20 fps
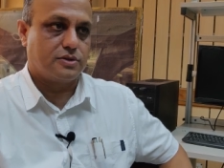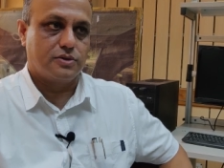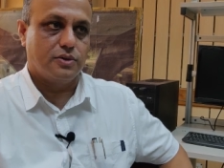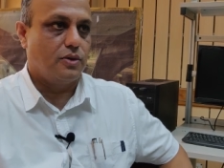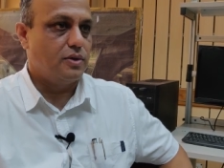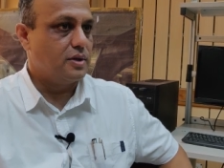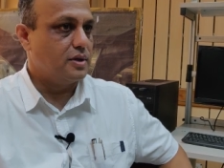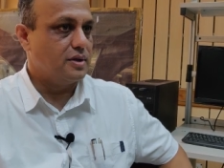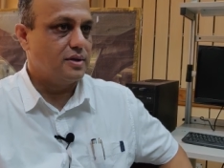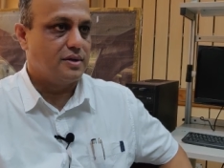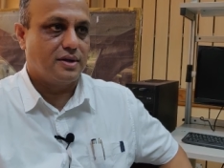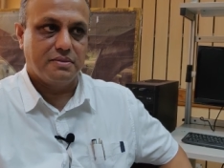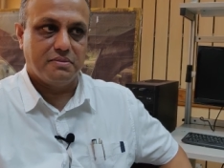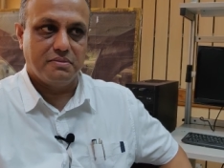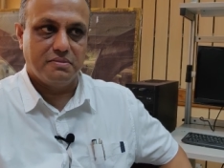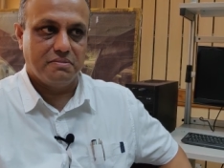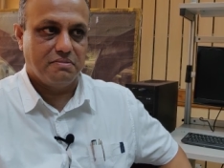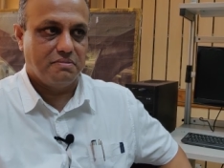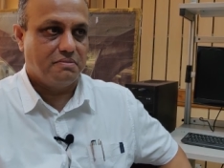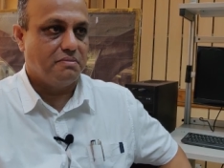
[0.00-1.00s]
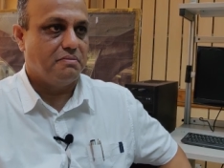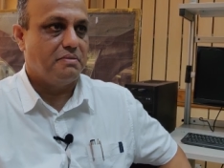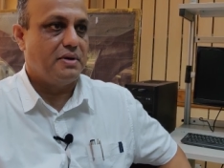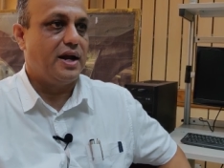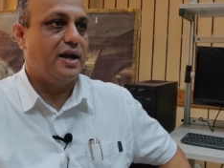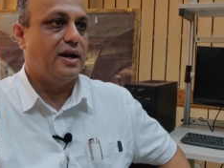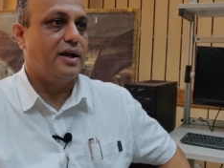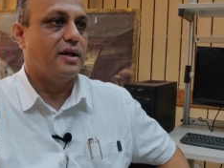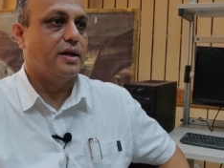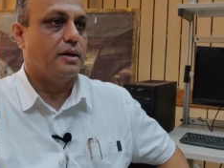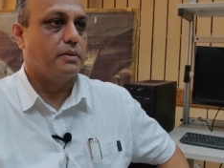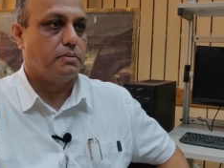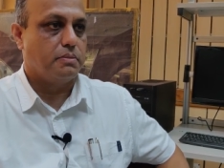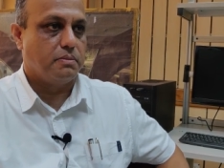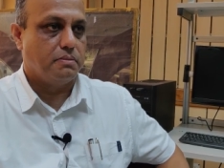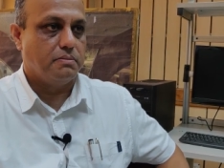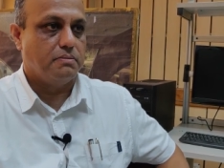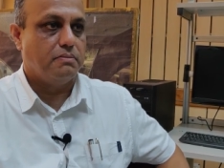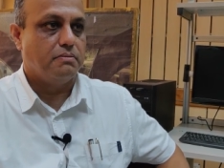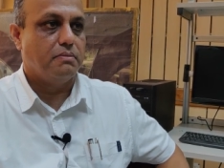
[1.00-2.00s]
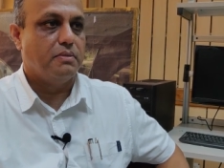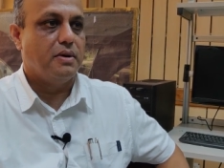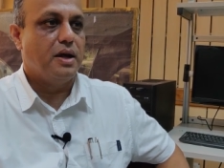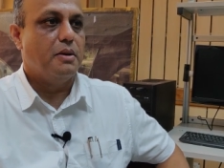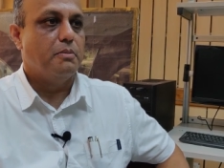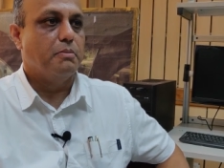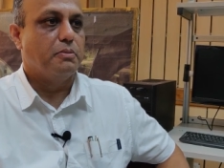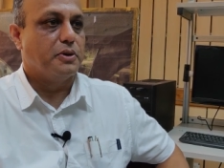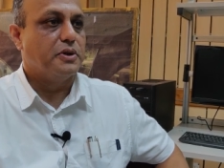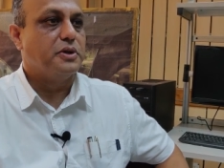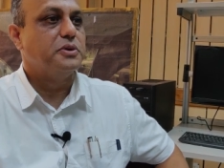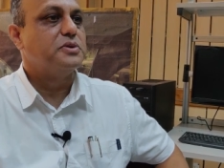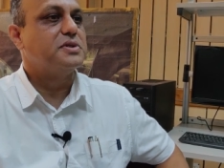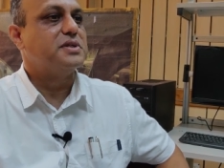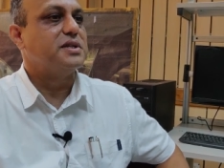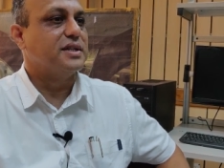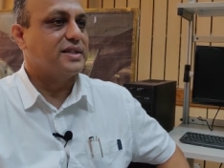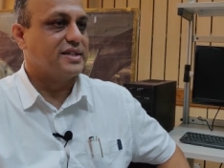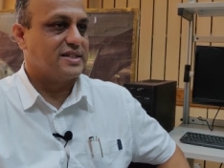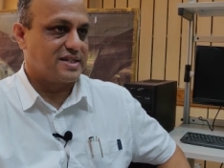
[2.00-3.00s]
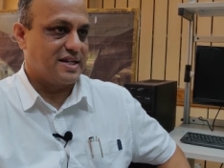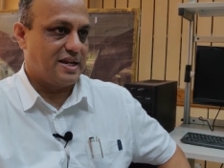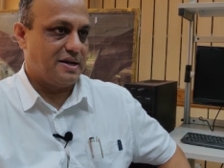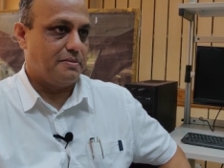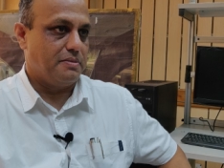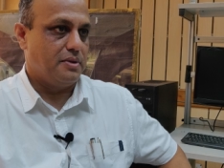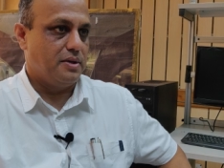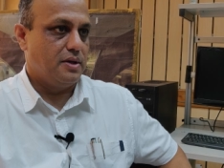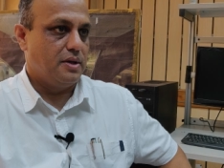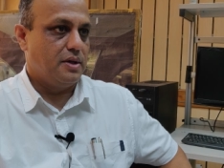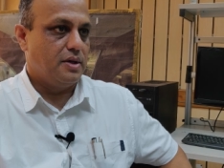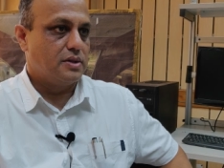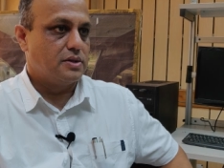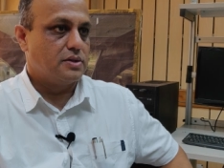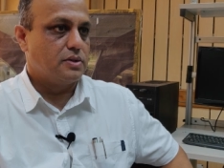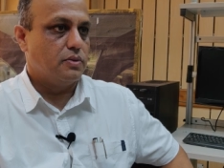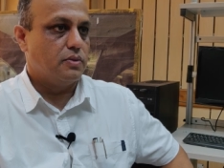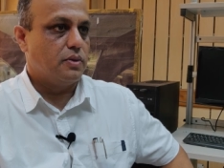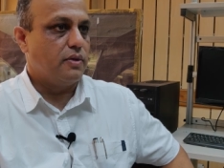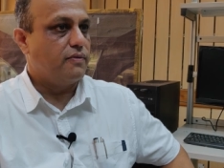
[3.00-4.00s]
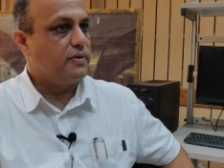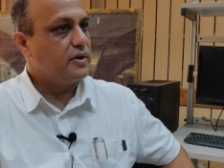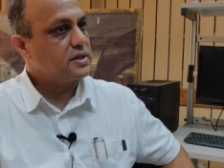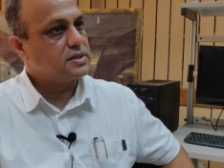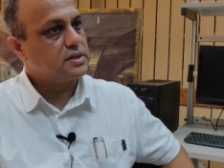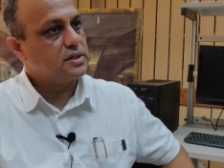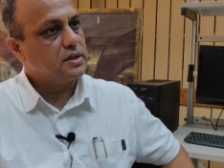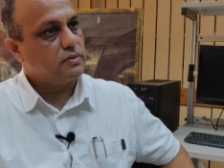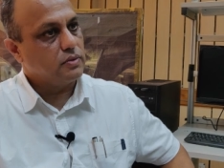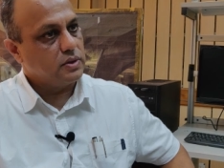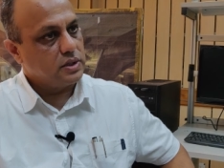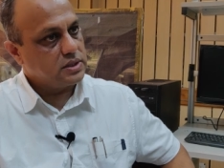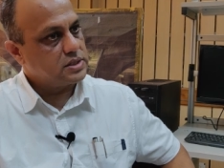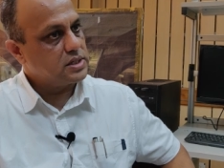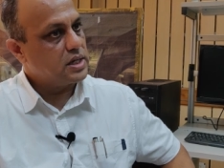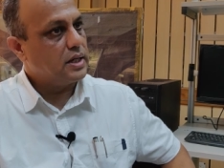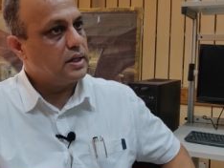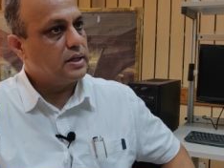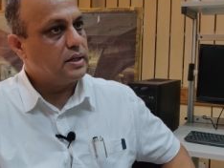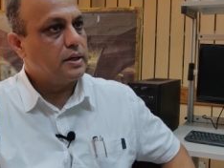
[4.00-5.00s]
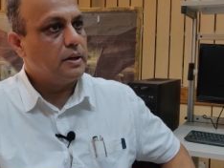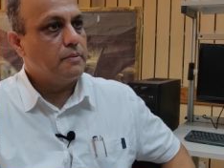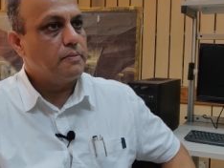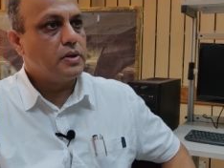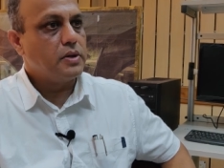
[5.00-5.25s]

soldered and made and produced in this lab. So we fix it, we design it.